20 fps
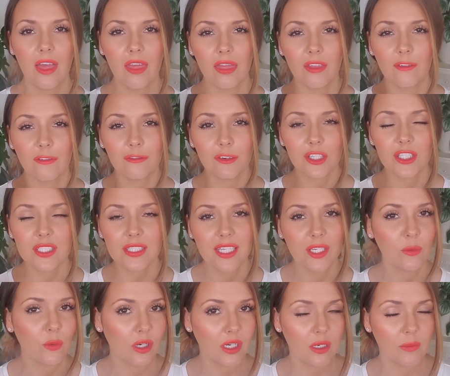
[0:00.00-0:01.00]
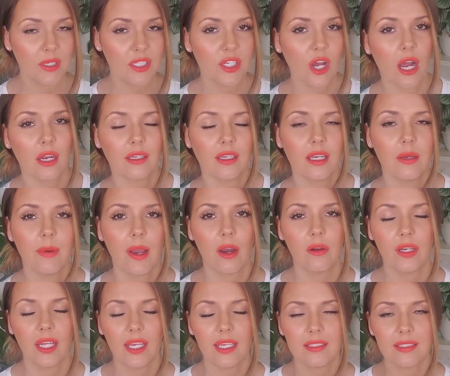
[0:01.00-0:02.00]
The first thing we're going to be talking
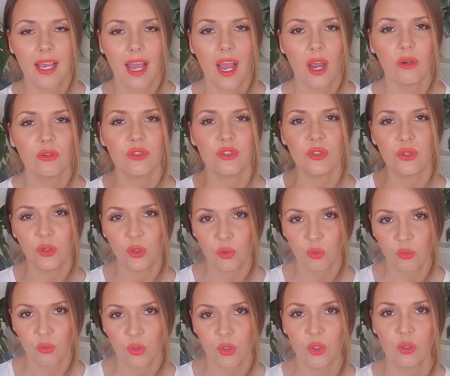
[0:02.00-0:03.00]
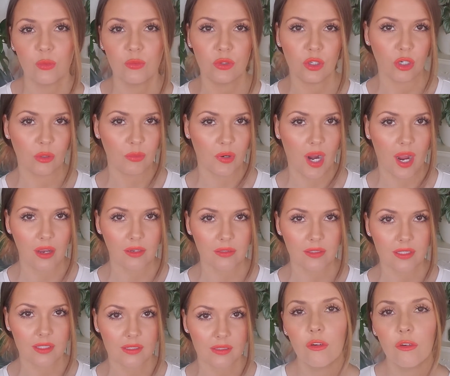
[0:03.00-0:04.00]
about is how to groom your
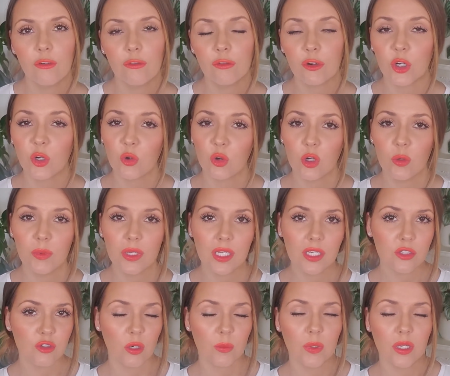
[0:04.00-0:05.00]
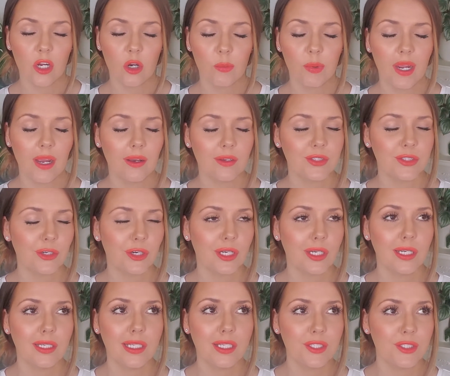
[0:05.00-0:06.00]
brows. For grooming and trimming your brows, you're
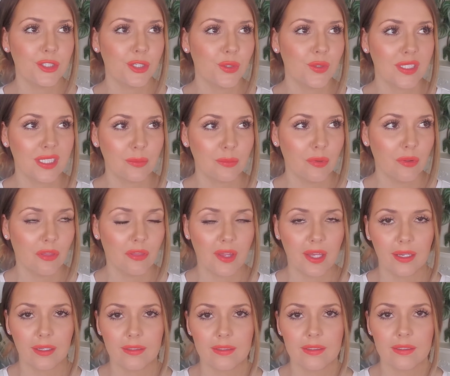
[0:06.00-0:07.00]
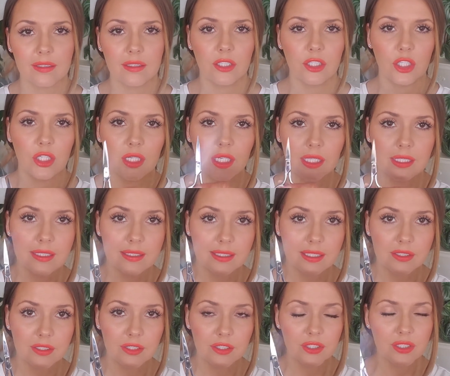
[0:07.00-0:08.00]
going to need two simple things. You need
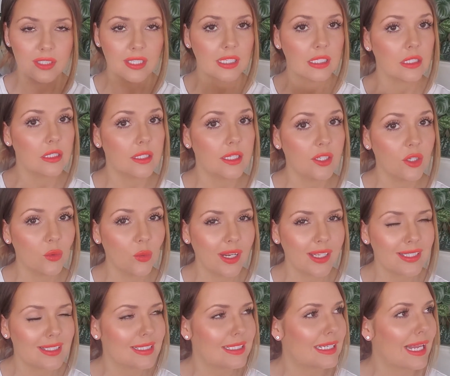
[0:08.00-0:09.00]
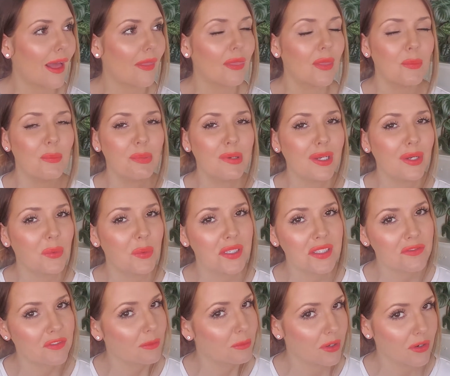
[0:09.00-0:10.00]
scissors, little ones, not the big
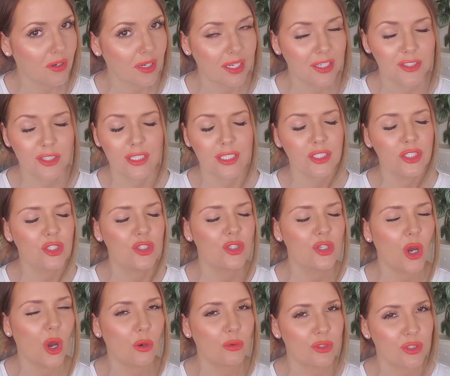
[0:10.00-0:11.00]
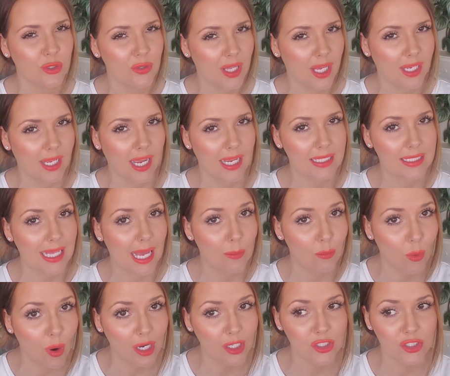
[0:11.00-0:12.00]
ones from your kitchen. Don't do that, guys.
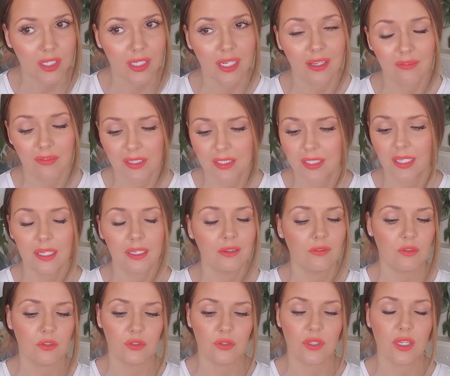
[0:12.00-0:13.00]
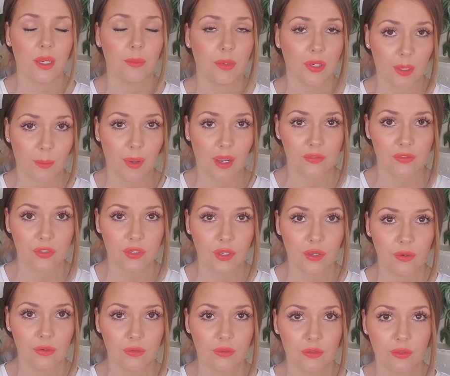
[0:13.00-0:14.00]
I'm watching. If I see any of you do that, I'm going to come
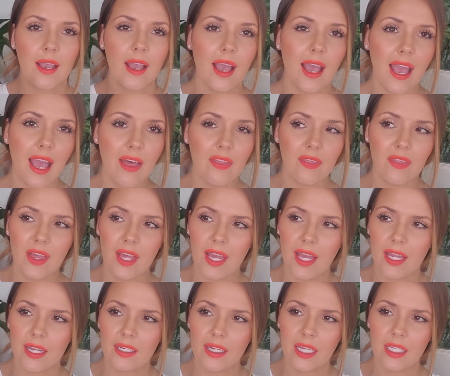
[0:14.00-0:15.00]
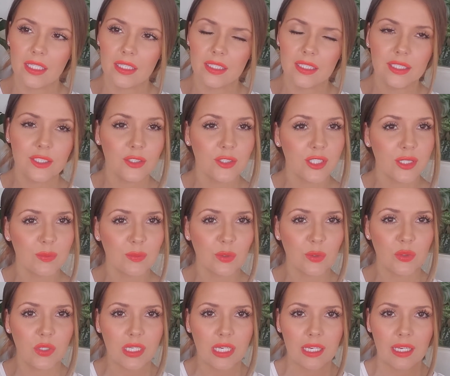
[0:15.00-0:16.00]
after you. And then a little
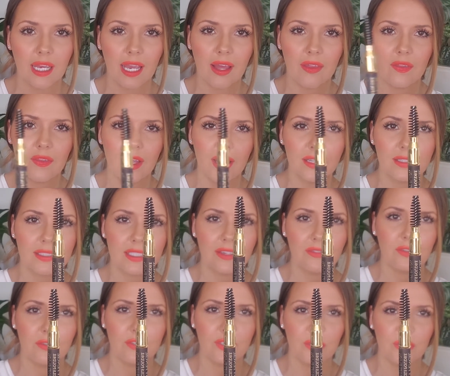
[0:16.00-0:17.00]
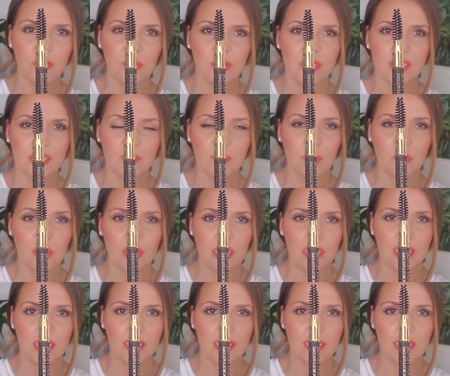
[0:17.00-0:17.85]
spoolie. And that's, if you don't know what a spoolie